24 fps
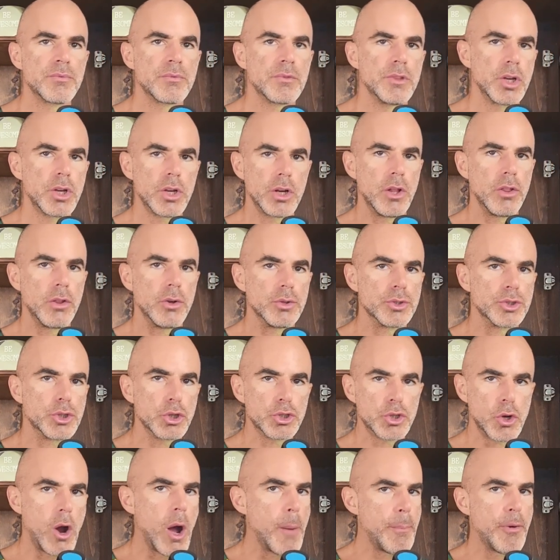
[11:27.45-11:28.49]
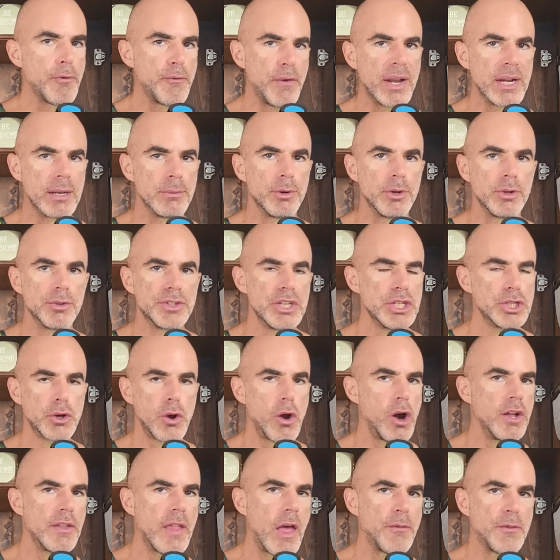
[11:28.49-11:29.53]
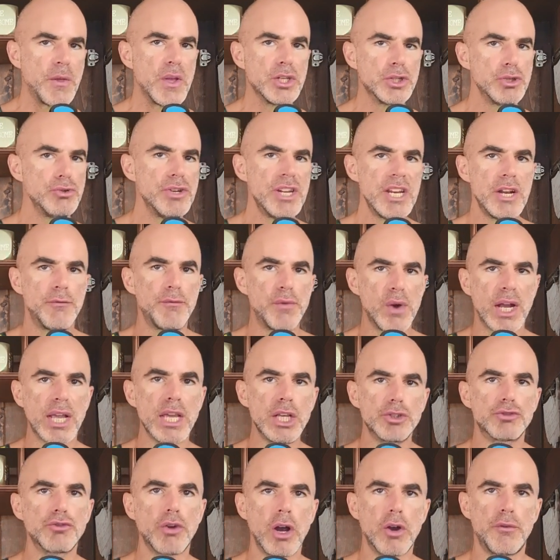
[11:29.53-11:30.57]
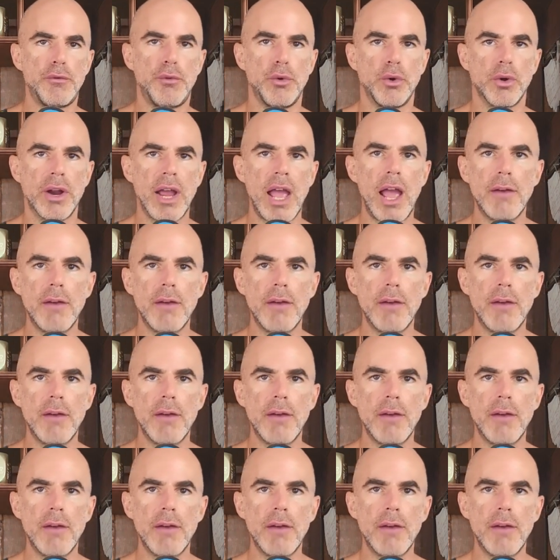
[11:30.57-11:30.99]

Look at all those. Those are all preventable. These are all not things you need a fucking drug for.